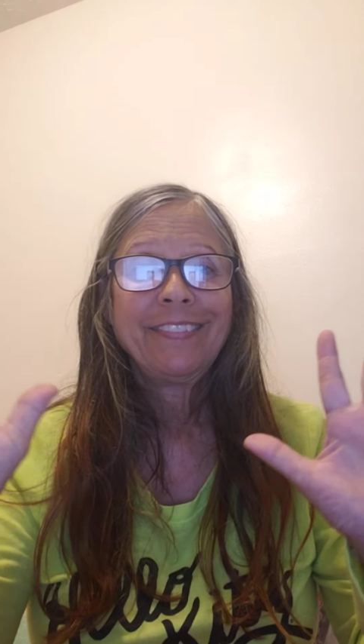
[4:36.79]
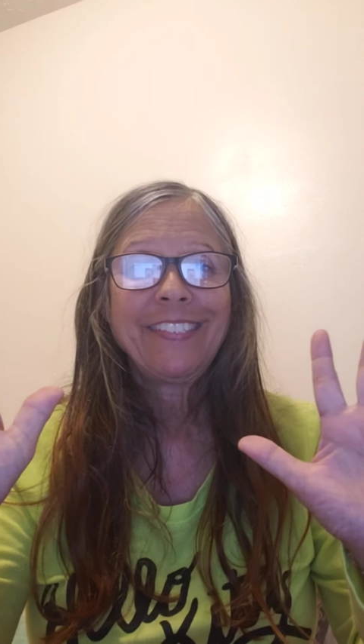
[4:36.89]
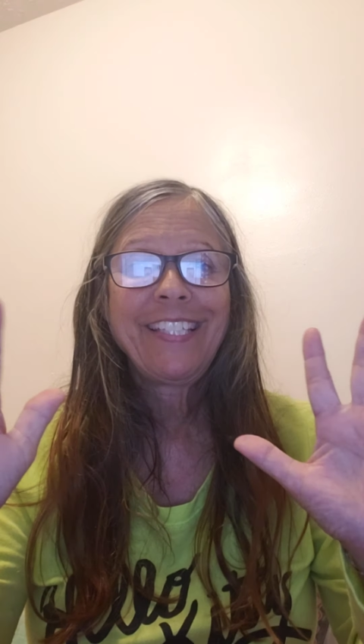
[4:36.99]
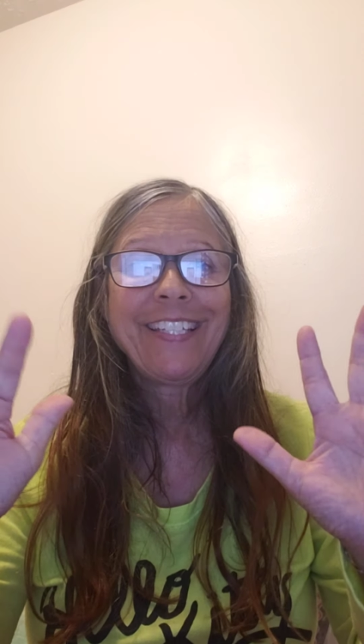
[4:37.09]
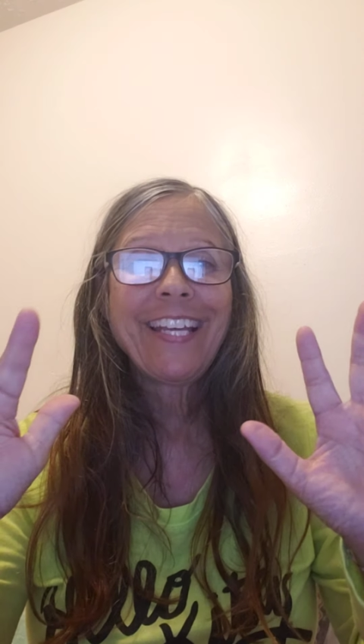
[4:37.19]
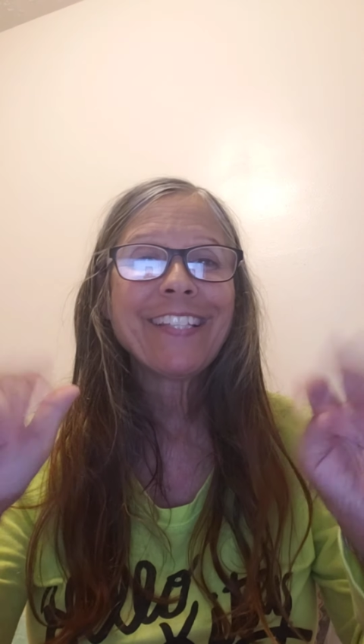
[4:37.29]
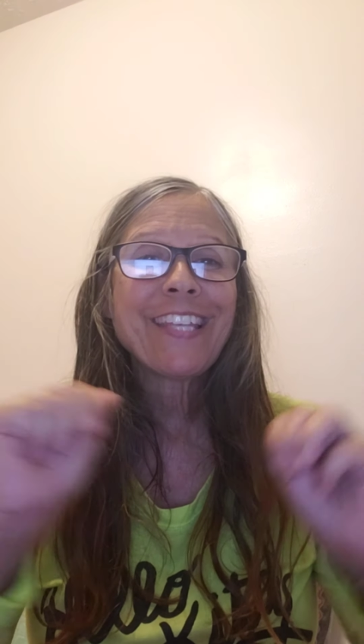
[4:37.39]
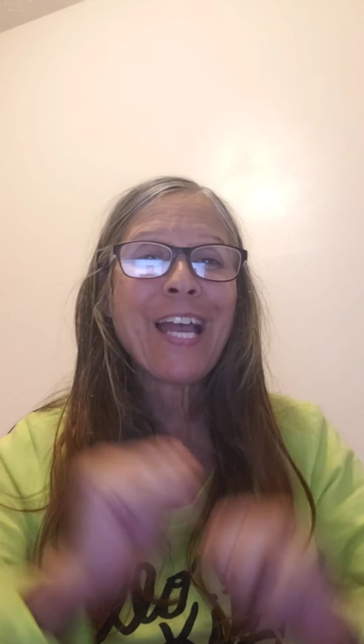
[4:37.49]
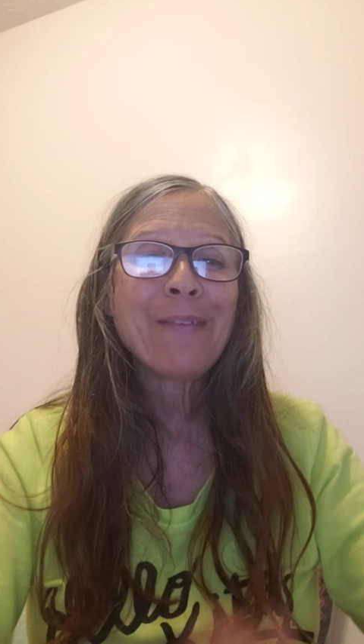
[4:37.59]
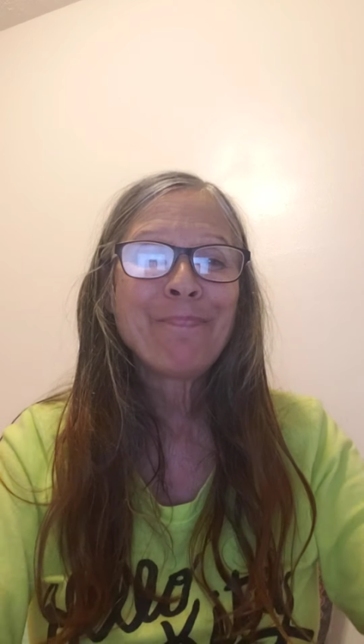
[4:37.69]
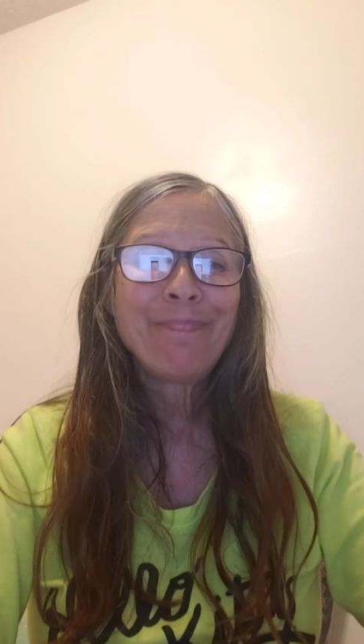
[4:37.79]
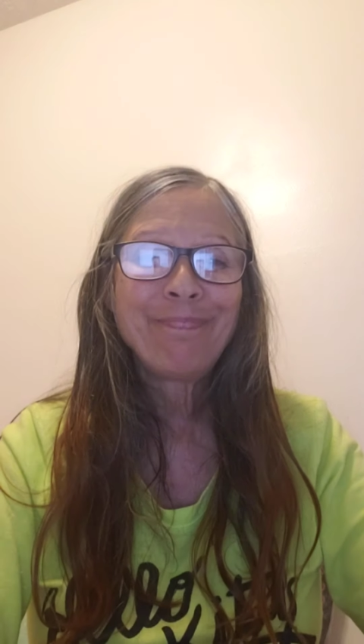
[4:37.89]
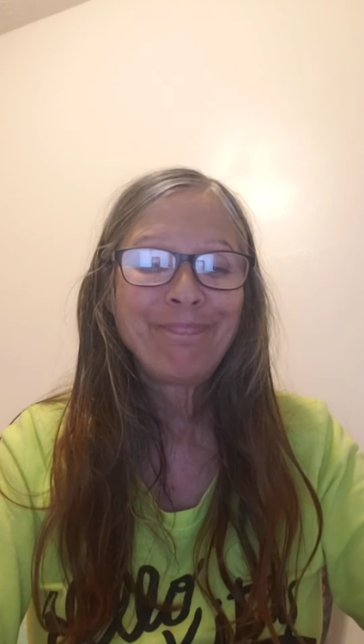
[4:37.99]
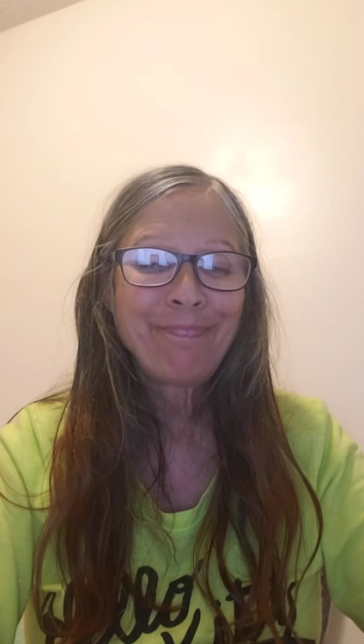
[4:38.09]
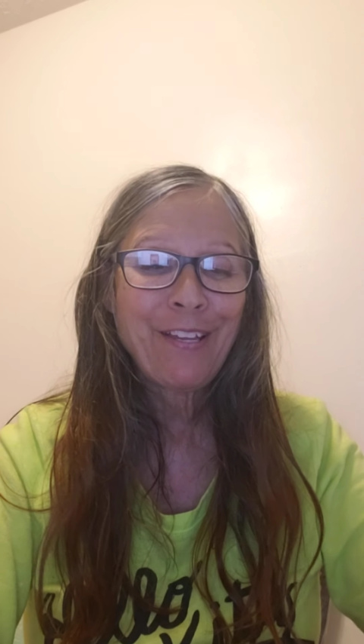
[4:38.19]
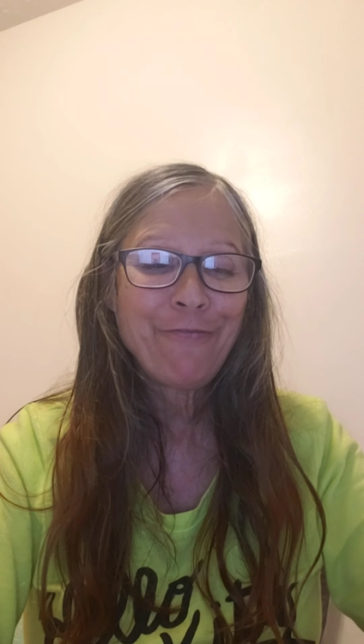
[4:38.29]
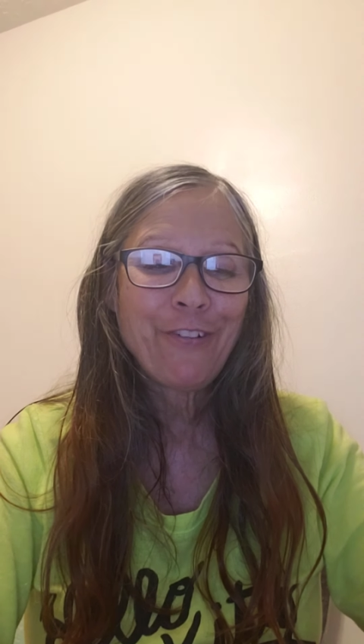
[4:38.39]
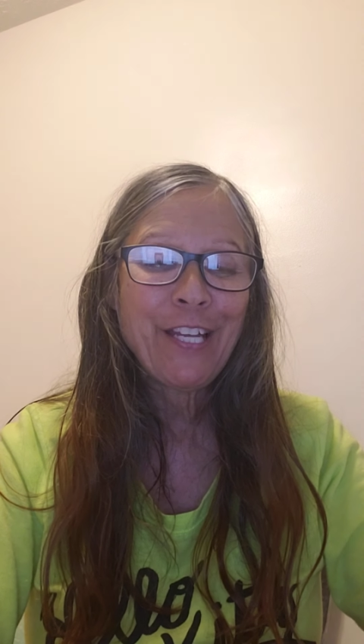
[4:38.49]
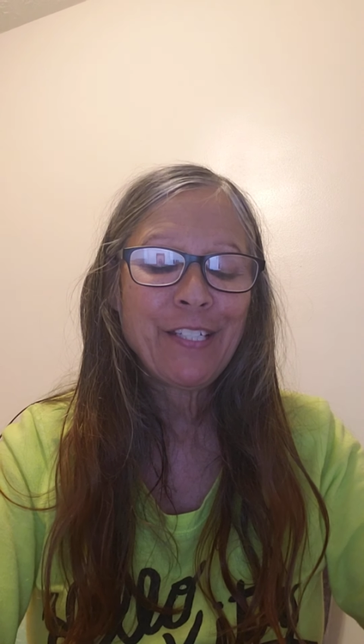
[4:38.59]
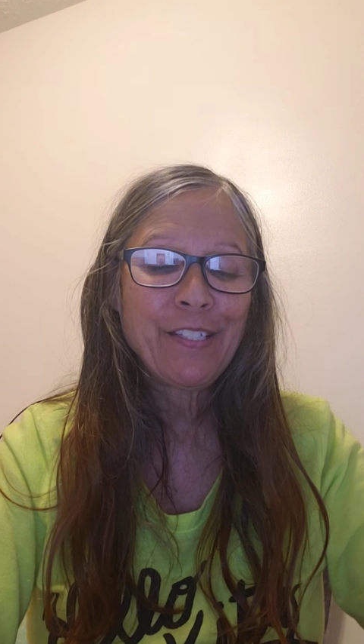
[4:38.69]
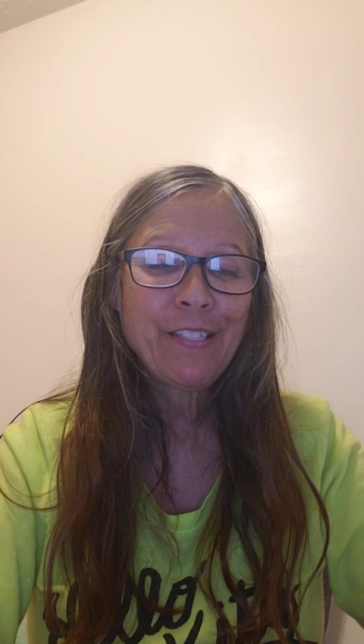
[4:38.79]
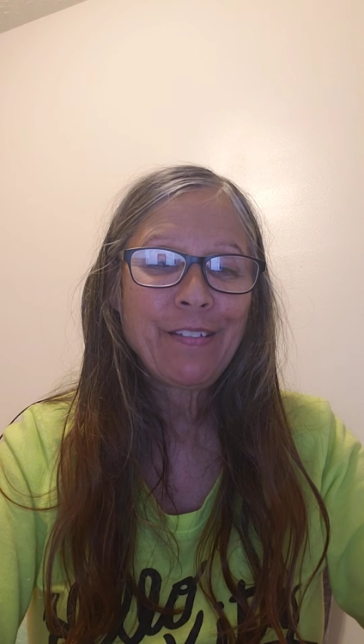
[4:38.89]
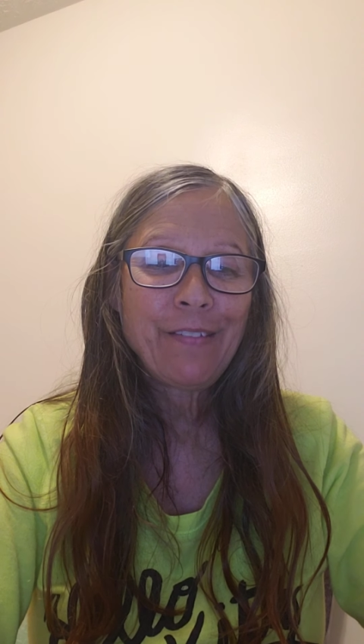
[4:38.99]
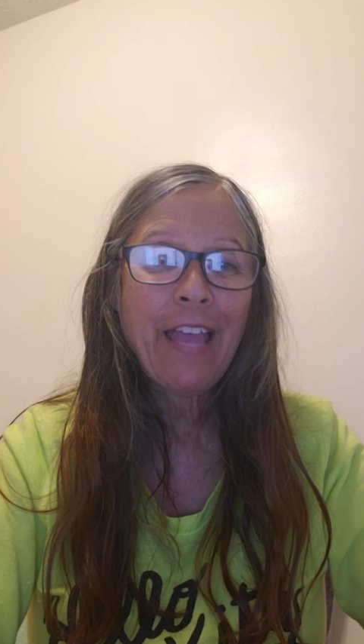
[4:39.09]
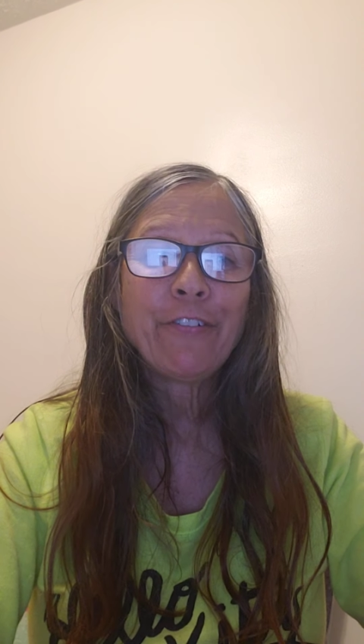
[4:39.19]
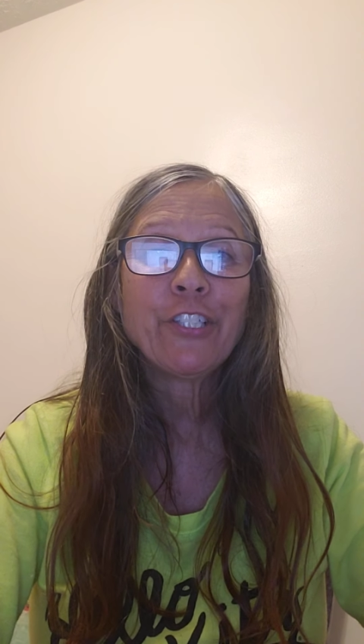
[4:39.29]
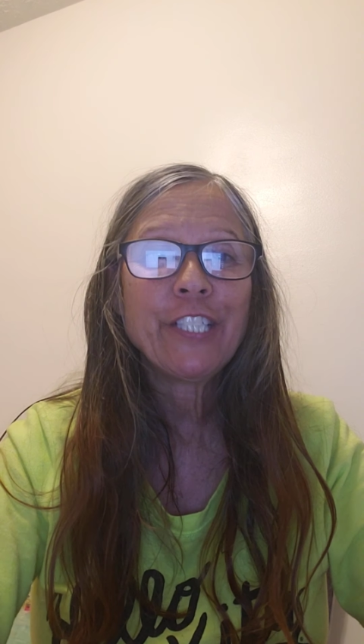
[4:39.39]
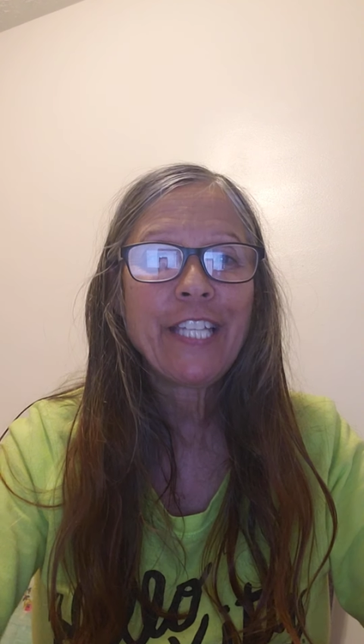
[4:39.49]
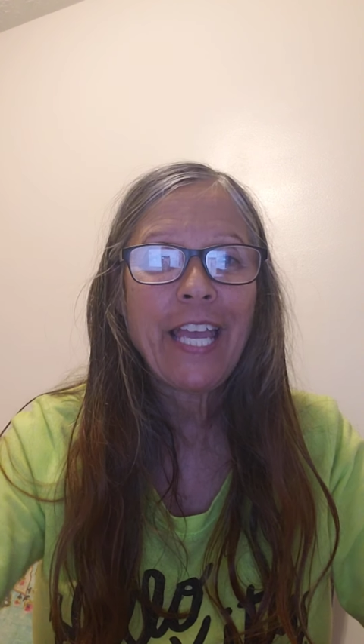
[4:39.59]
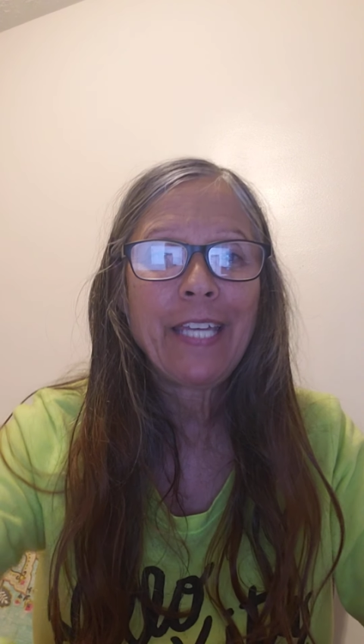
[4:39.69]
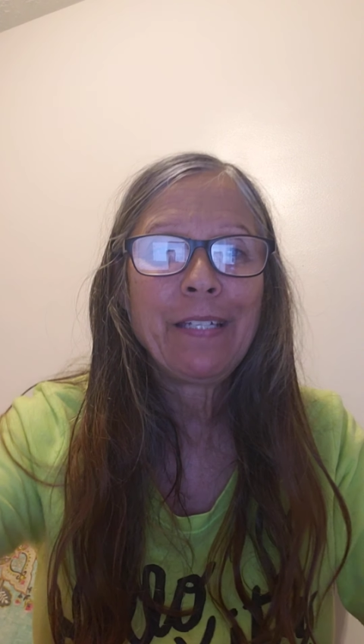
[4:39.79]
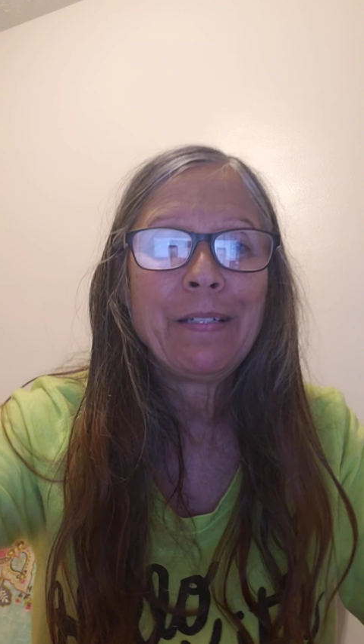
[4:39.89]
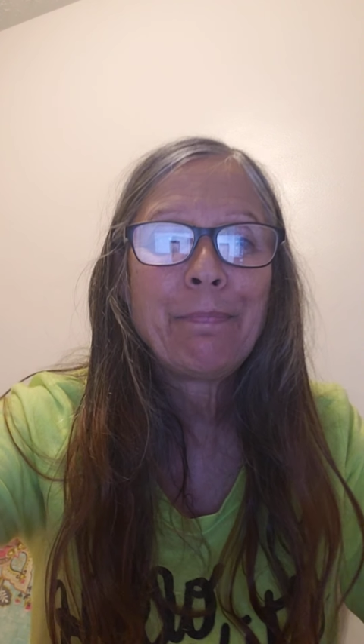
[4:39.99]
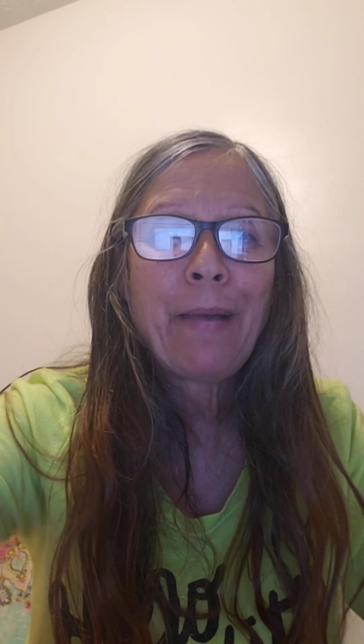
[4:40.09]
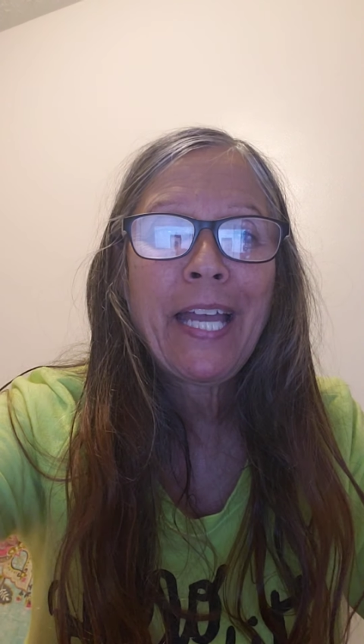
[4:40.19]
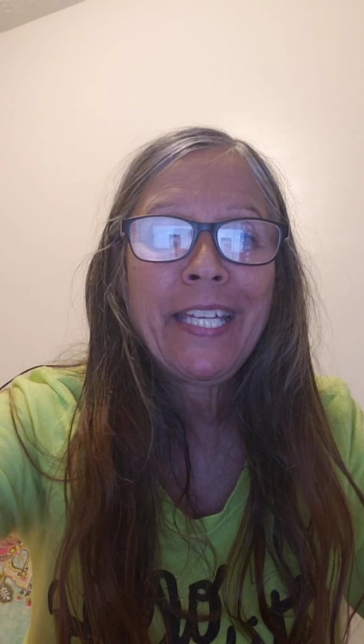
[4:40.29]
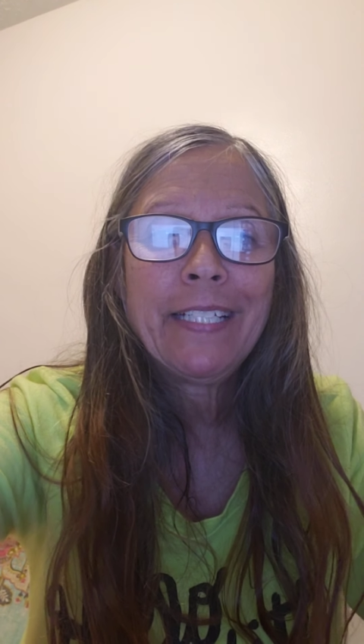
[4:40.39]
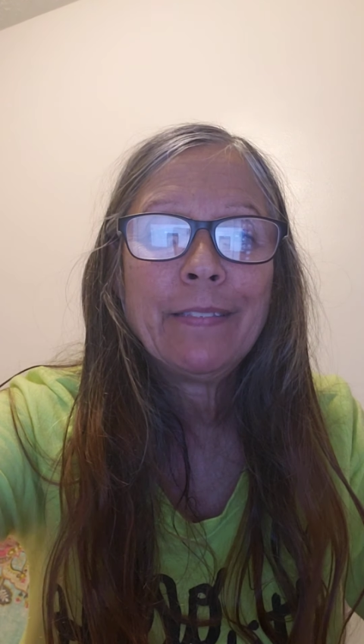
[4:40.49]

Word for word: See you next time, my friends. Have a good day. Bye.